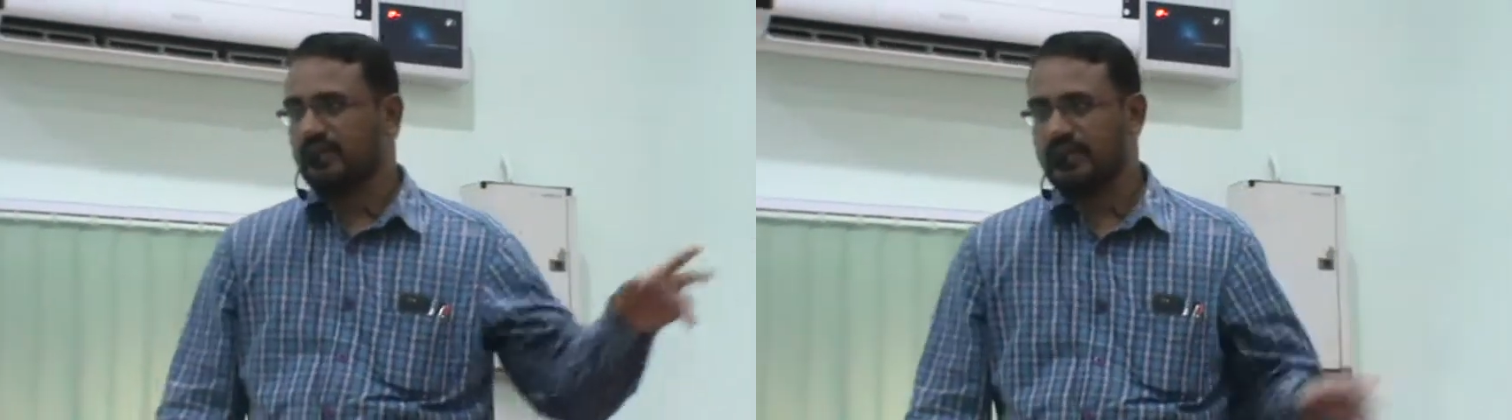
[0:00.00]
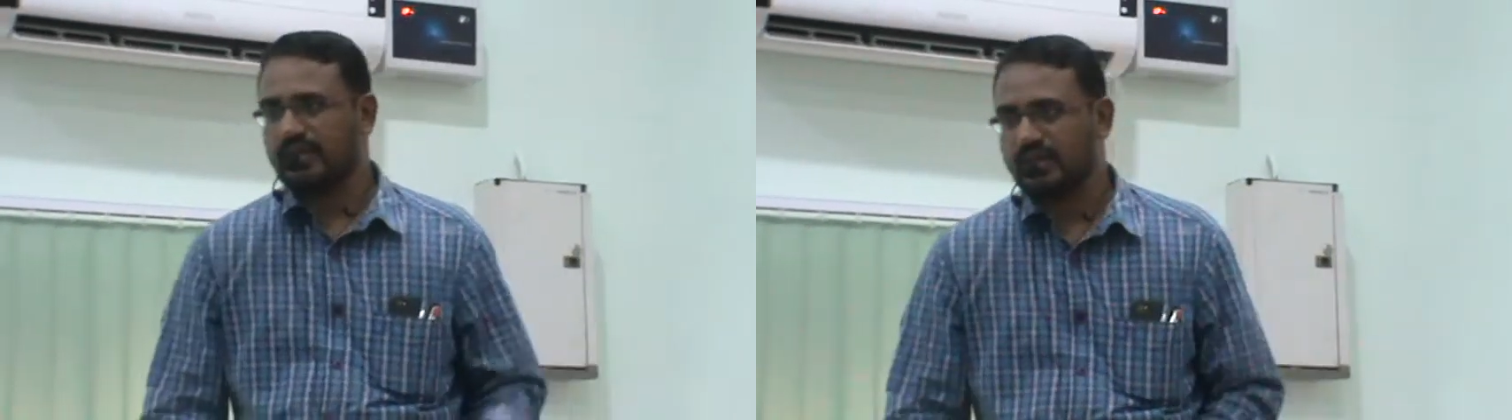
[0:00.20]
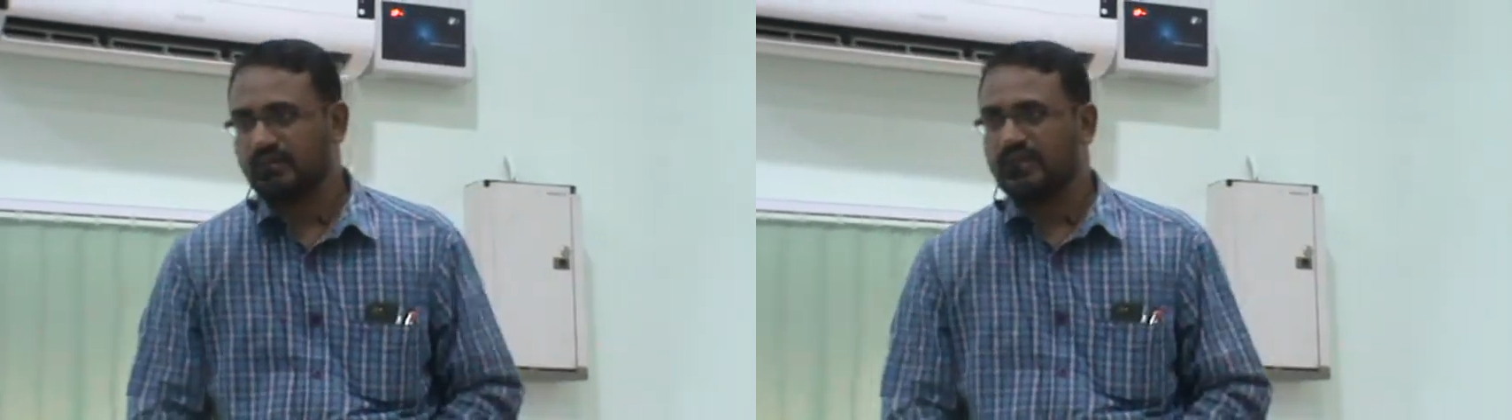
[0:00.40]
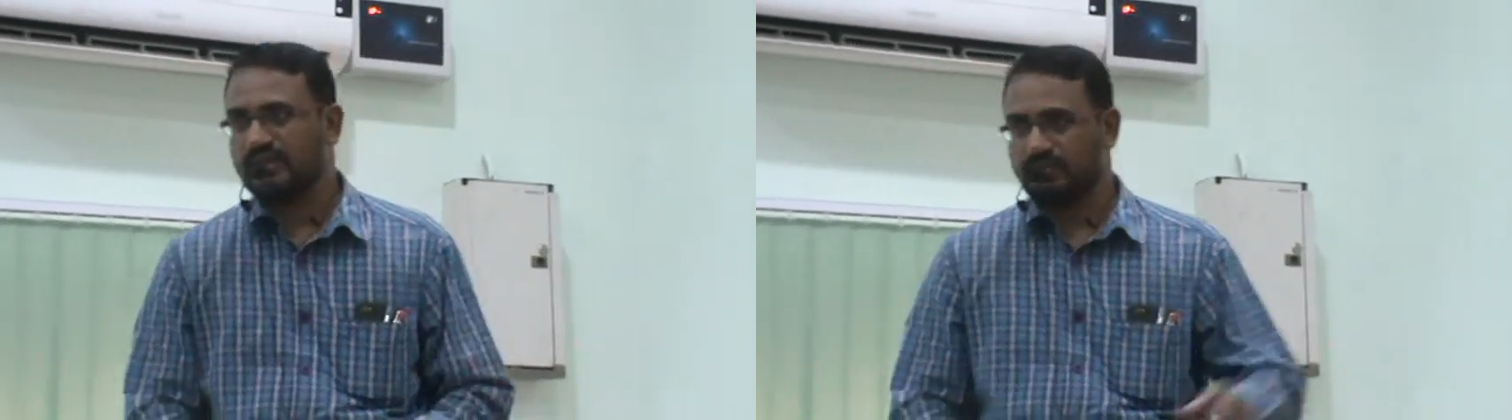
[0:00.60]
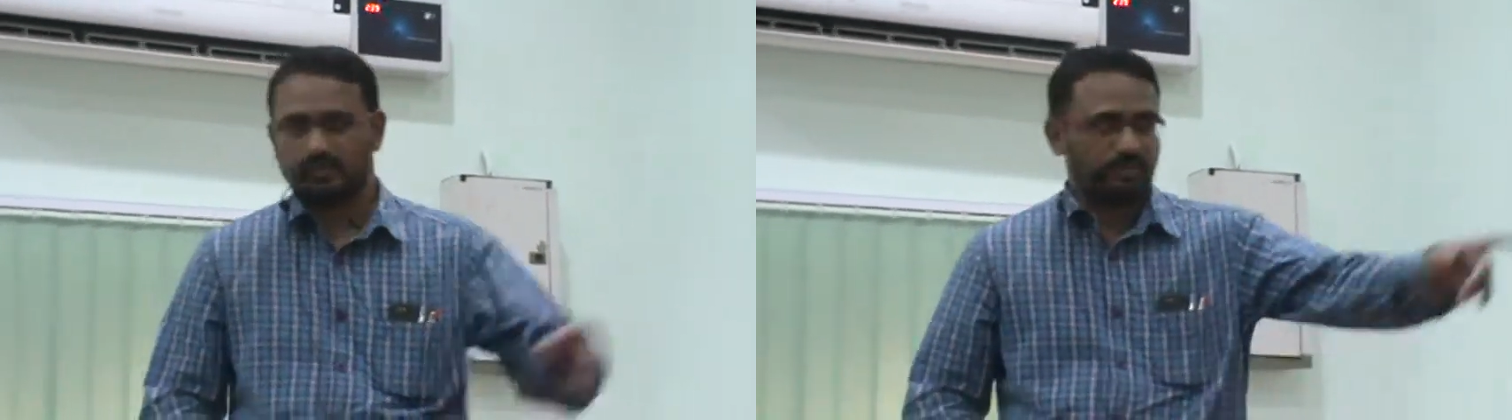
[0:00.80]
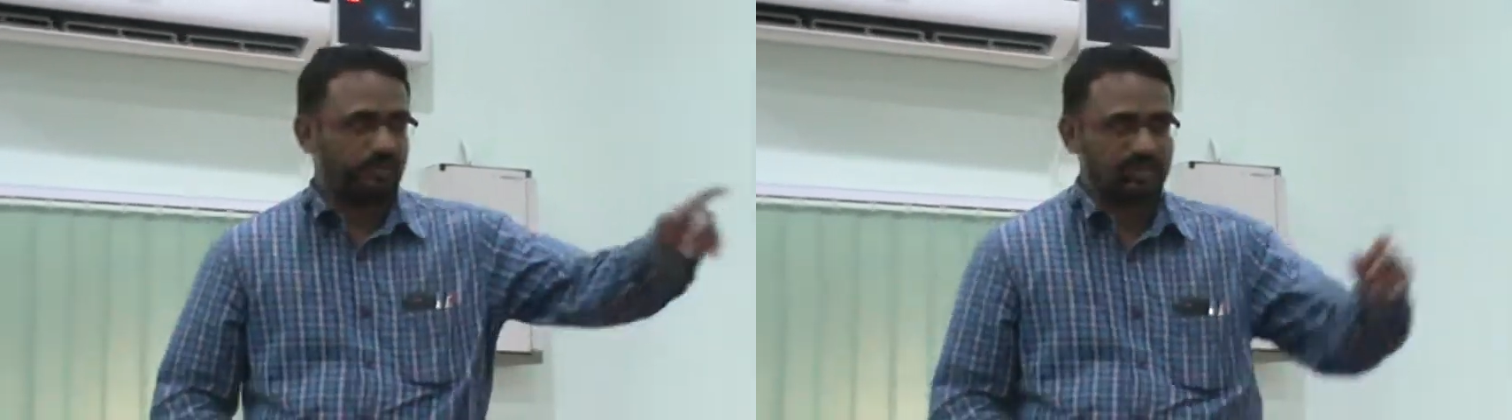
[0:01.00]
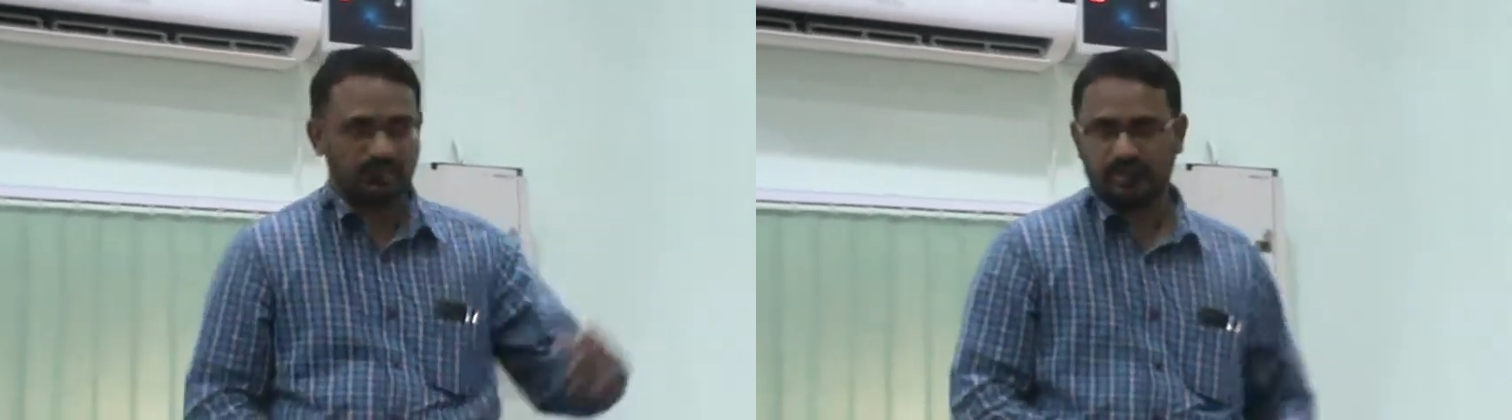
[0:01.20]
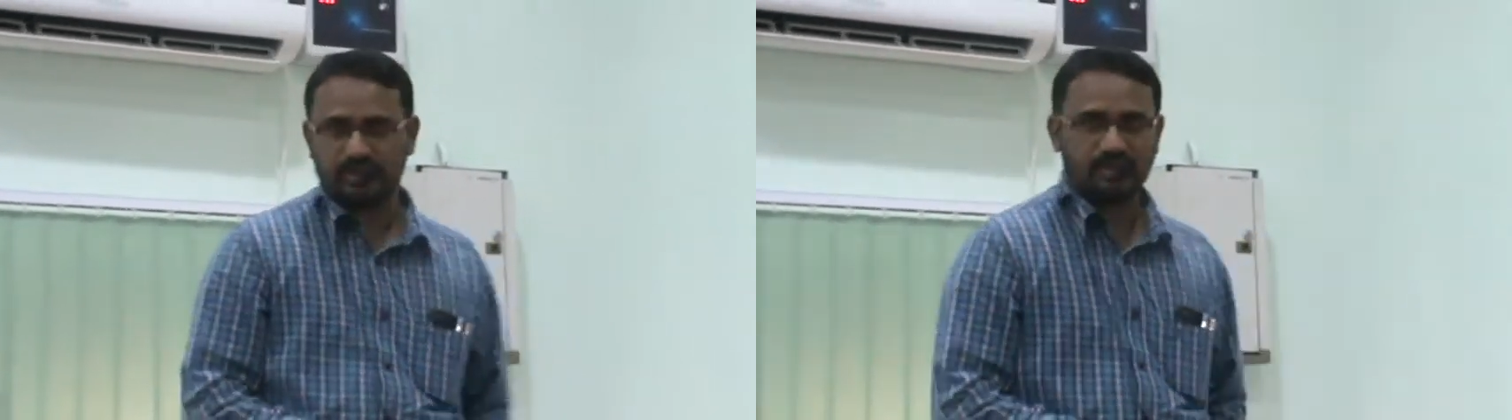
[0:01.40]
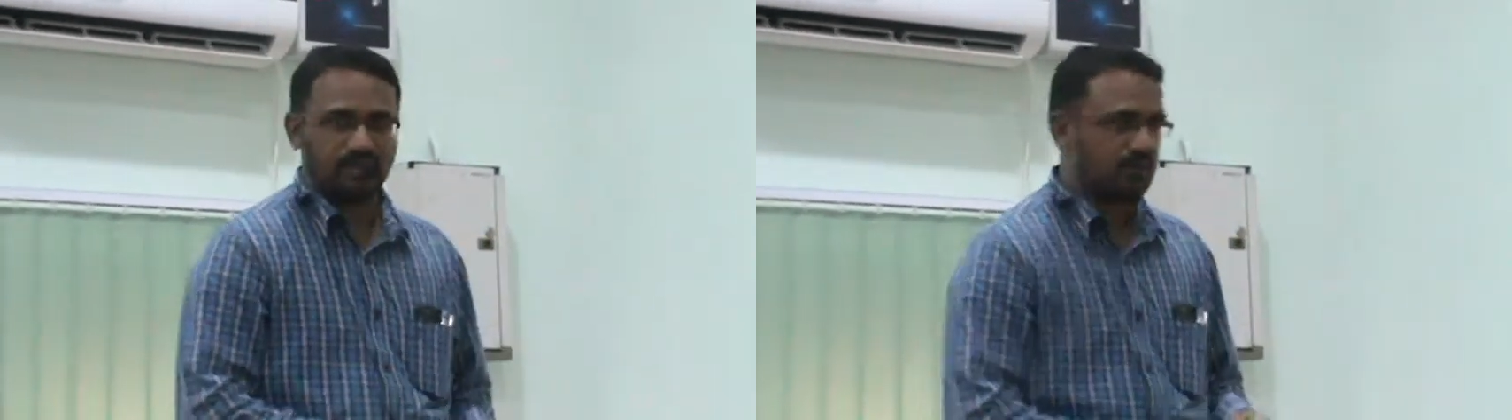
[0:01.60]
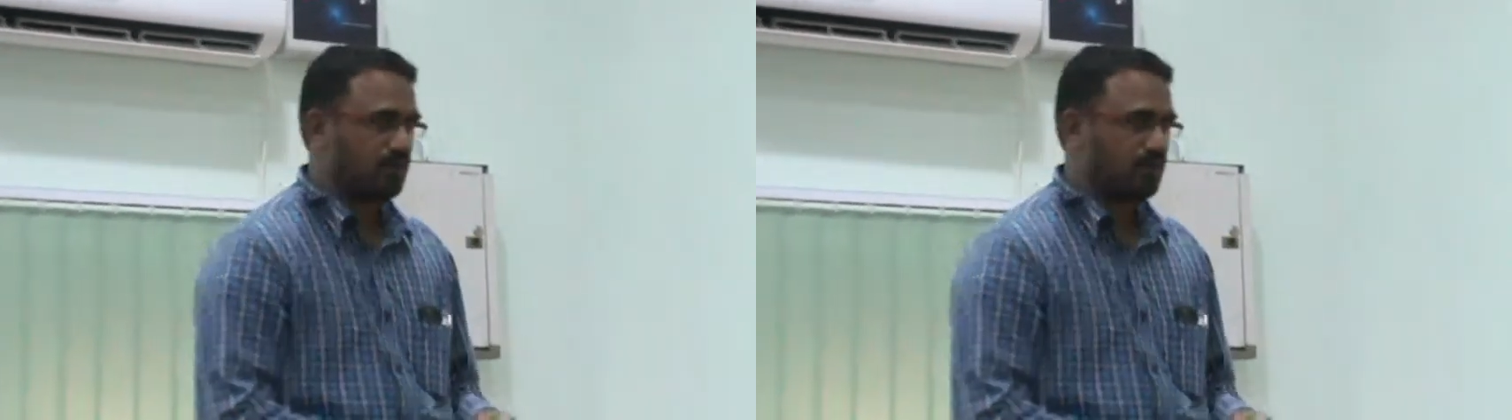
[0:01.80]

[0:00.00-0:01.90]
what I have done for symmetric.